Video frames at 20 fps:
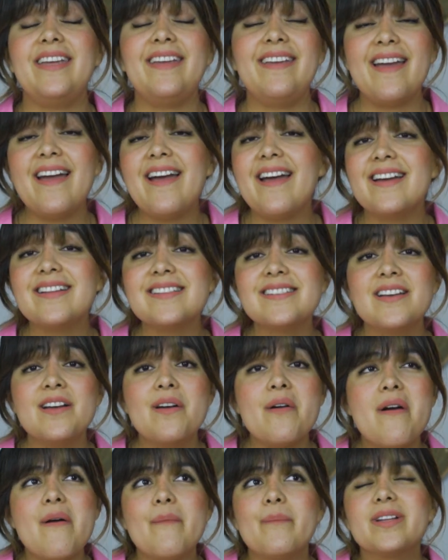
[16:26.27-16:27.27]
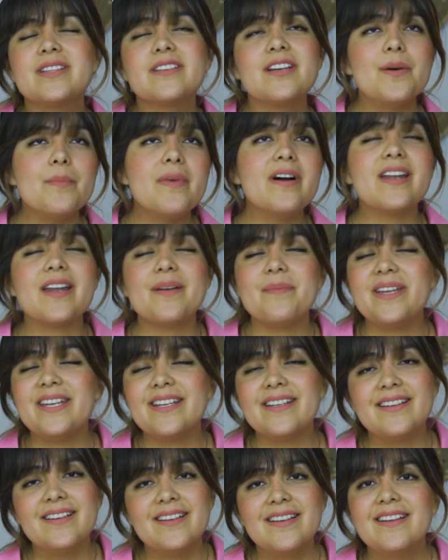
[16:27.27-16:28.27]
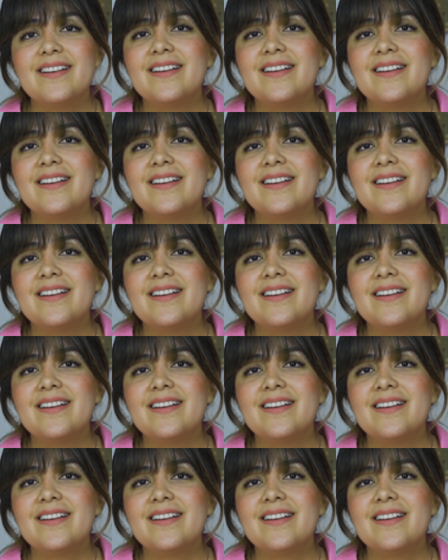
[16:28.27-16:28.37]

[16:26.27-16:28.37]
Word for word: yet, but come on, I mean,